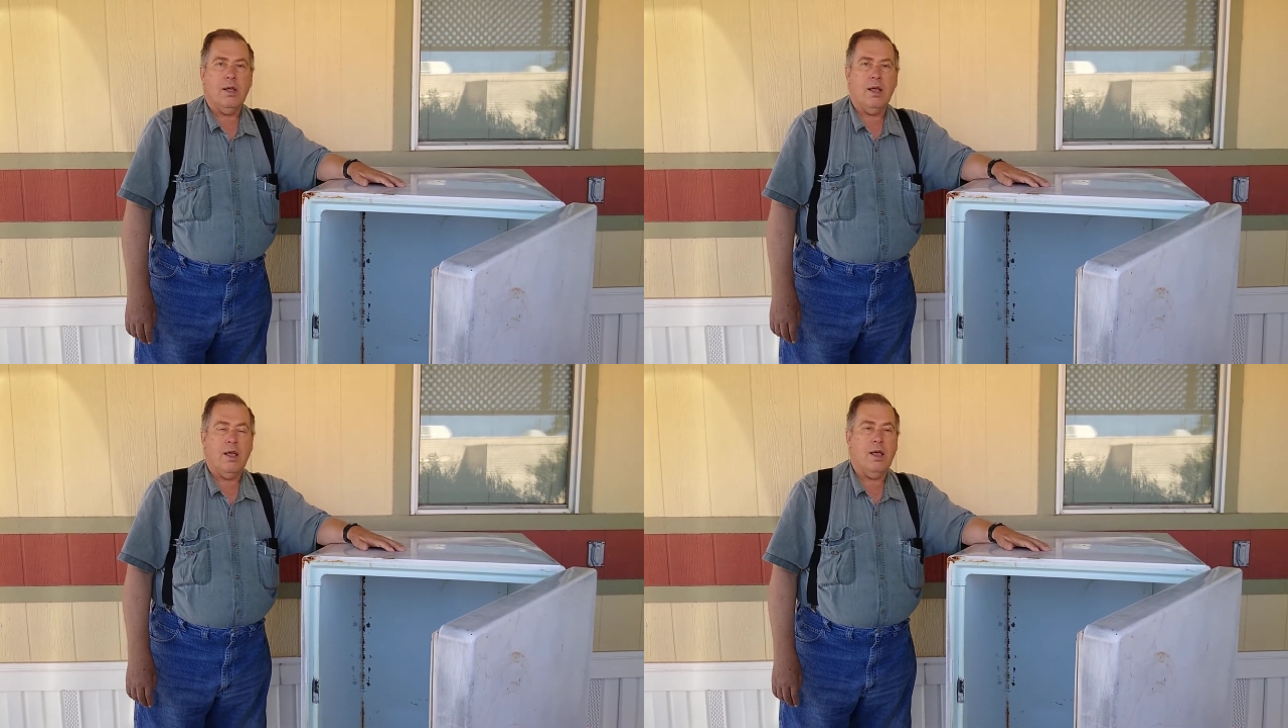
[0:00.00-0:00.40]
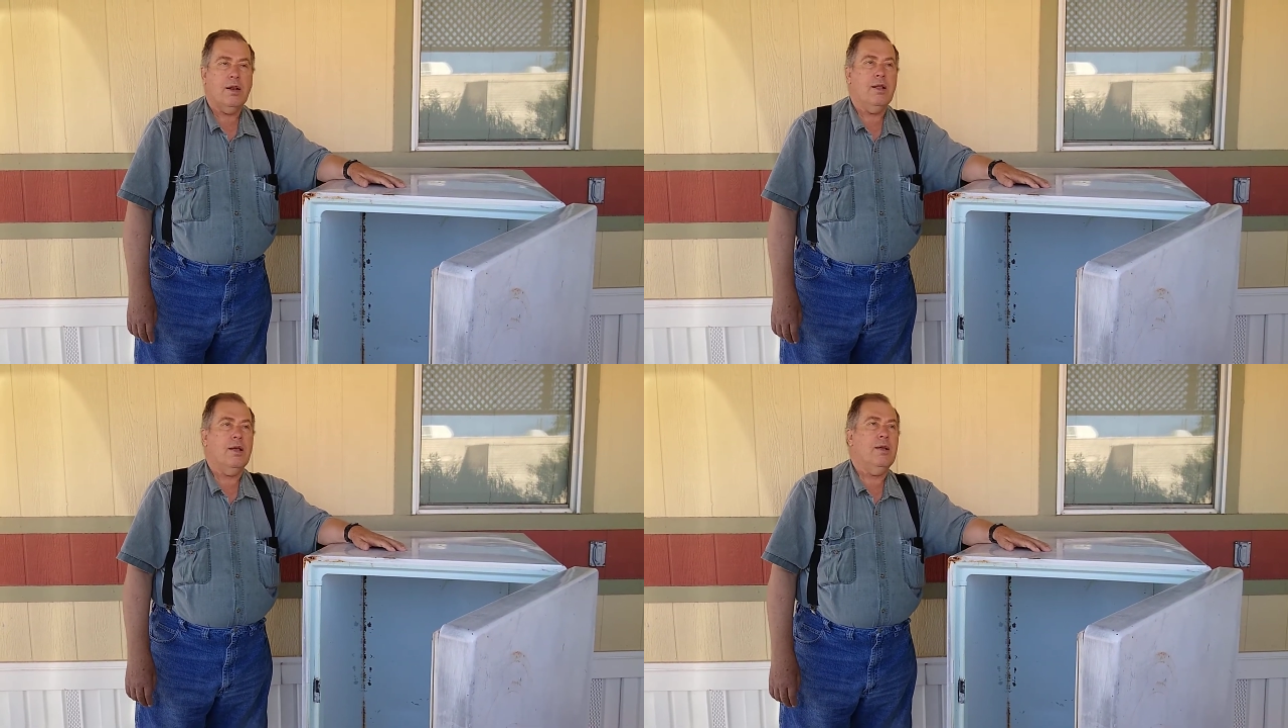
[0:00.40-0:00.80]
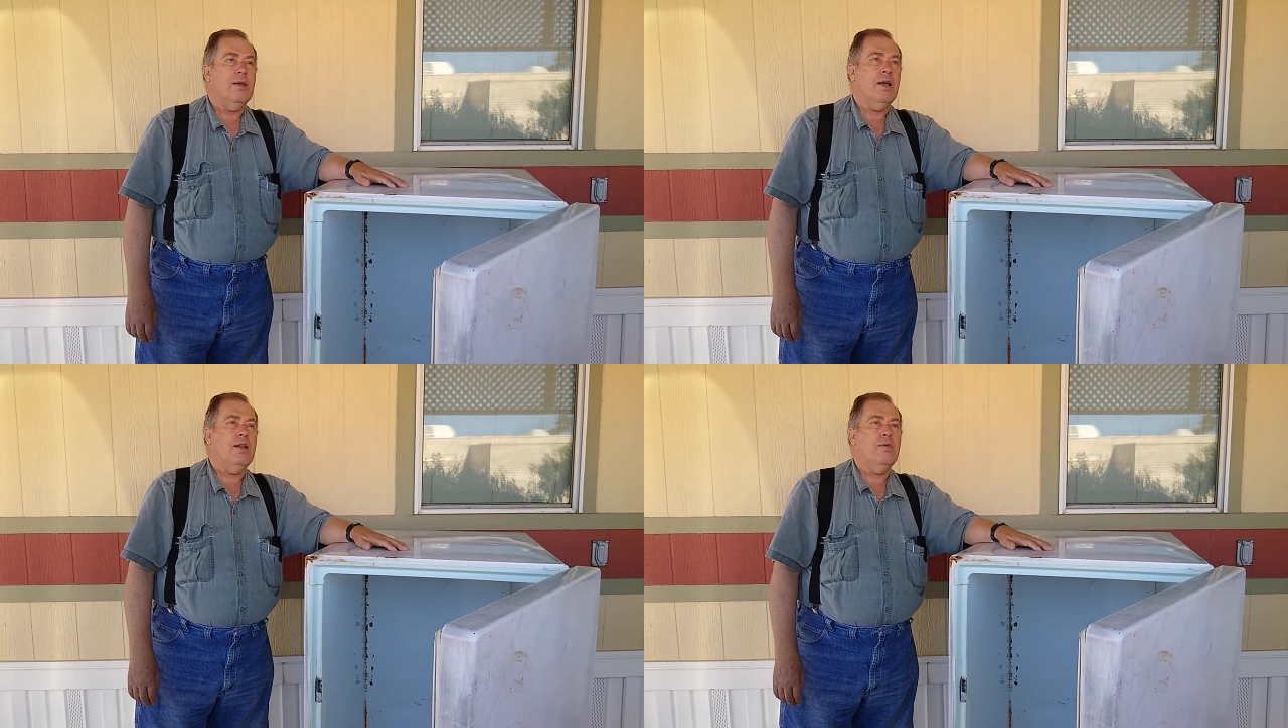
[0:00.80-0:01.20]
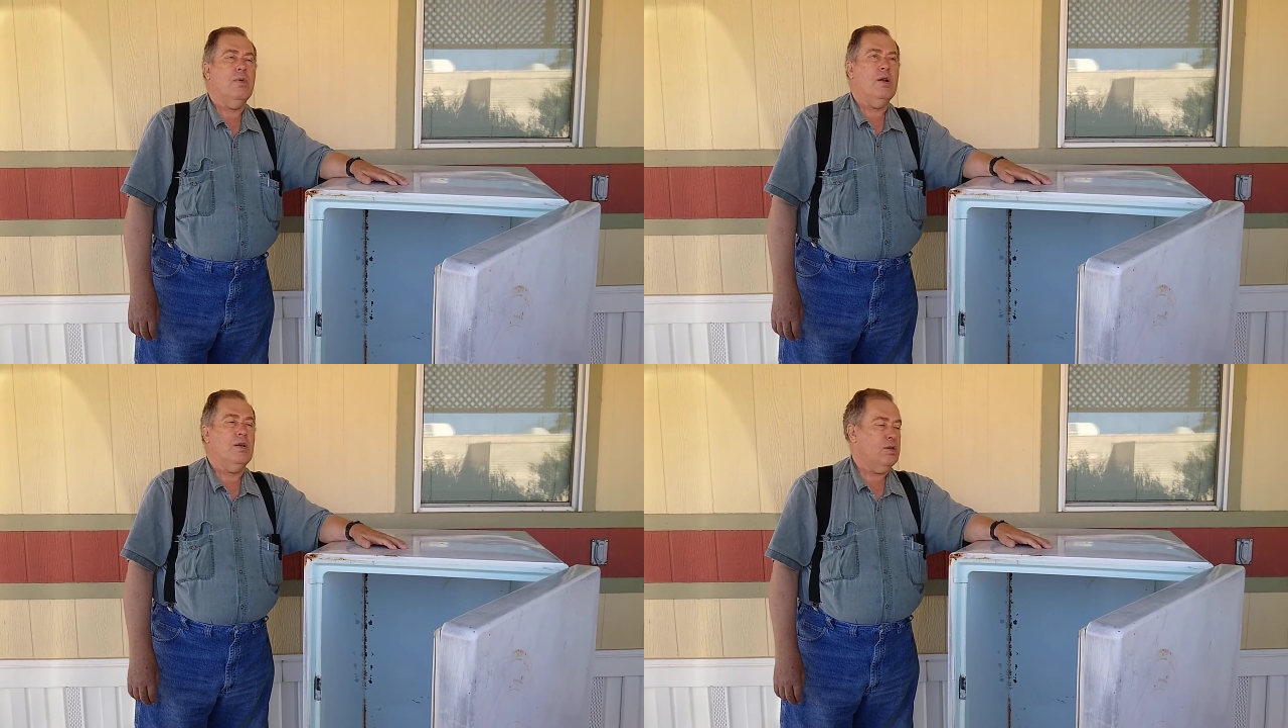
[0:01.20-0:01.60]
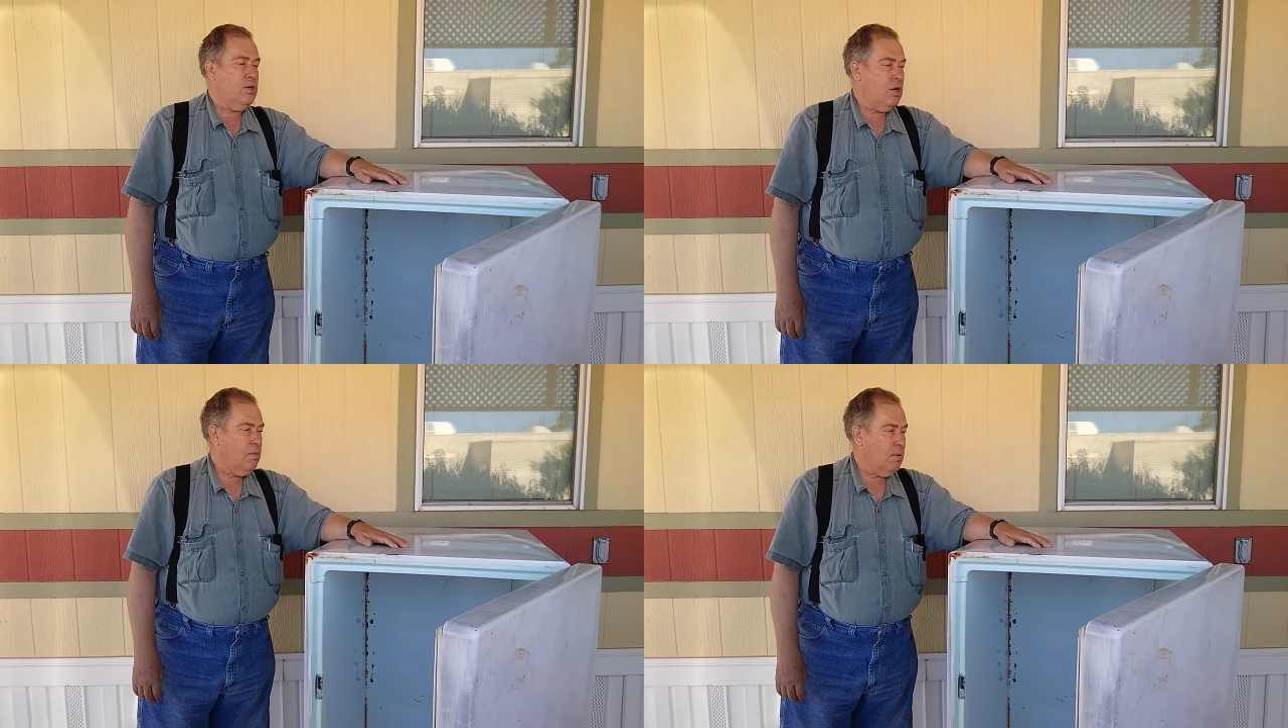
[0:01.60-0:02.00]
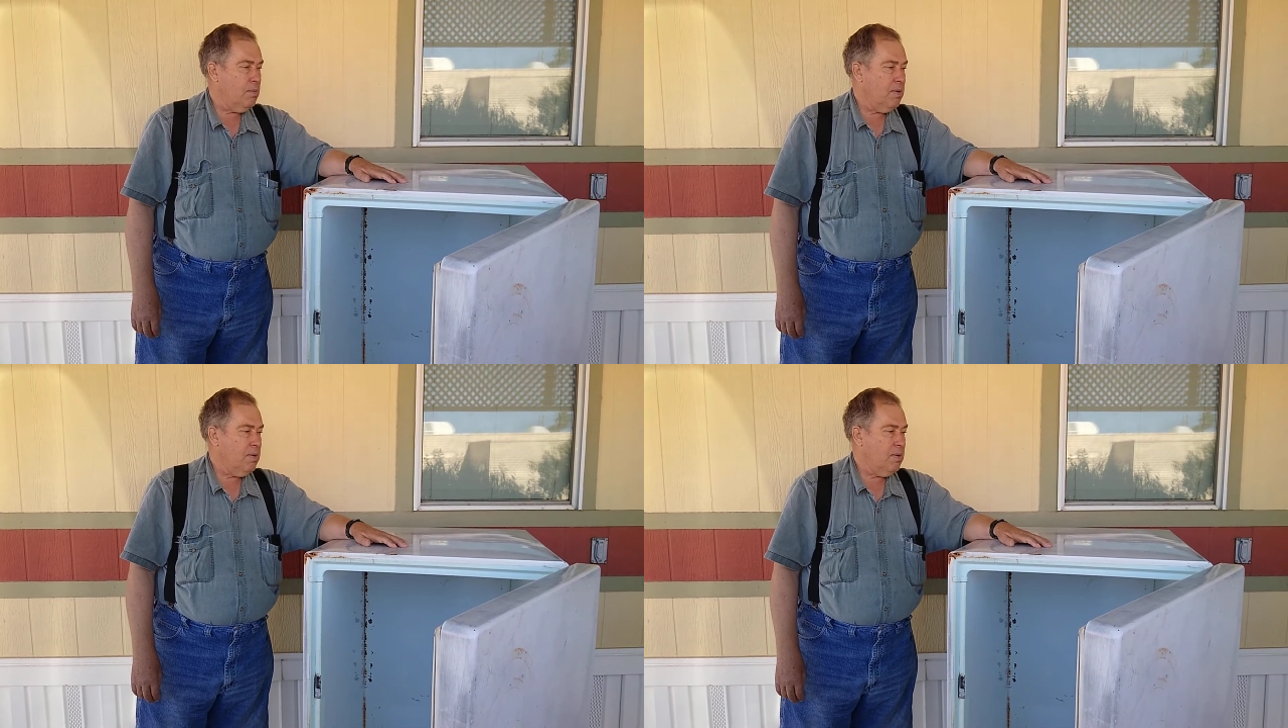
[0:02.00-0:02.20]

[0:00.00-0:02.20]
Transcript: and I didn't want to disturb them.